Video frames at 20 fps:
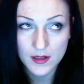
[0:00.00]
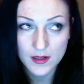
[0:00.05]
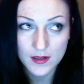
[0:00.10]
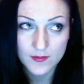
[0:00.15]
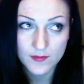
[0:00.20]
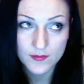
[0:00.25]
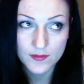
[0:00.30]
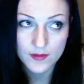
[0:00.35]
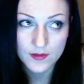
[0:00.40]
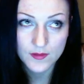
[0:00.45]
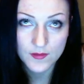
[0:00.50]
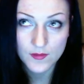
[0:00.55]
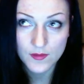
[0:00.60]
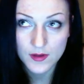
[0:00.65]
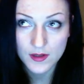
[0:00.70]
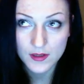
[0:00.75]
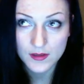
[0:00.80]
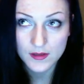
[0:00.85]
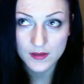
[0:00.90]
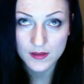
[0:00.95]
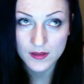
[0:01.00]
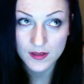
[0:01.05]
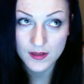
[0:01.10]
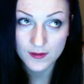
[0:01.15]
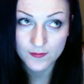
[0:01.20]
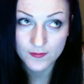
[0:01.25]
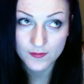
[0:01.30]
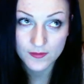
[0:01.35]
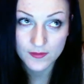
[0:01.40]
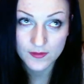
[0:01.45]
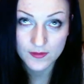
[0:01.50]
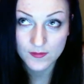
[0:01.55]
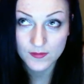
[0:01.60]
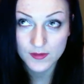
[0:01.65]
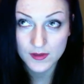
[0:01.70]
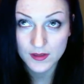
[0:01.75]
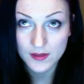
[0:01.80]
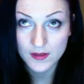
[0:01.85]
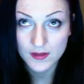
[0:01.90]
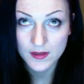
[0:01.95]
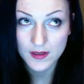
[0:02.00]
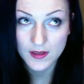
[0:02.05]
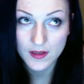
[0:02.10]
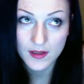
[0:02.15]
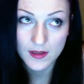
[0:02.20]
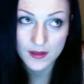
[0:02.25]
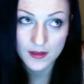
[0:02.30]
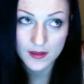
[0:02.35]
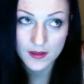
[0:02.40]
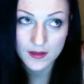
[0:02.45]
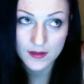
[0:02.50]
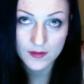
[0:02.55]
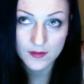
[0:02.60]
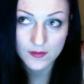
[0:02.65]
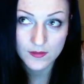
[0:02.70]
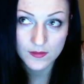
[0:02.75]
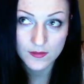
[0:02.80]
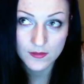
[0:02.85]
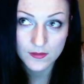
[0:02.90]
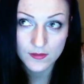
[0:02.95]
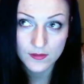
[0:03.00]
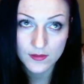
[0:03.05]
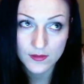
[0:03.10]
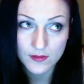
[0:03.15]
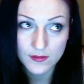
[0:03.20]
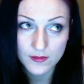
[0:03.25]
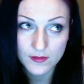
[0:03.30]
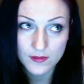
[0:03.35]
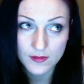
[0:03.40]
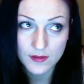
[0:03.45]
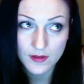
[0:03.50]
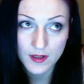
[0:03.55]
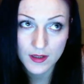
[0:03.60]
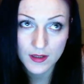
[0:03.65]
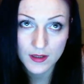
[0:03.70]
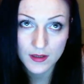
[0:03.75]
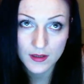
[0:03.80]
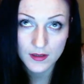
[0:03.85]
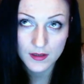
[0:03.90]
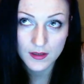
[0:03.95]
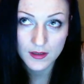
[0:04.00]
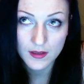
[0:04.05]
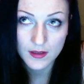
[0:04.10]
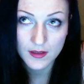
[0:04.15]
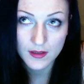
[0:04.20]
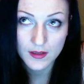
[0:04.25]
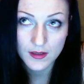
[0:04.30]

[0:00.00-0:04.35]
left, right, left, right, and do this right.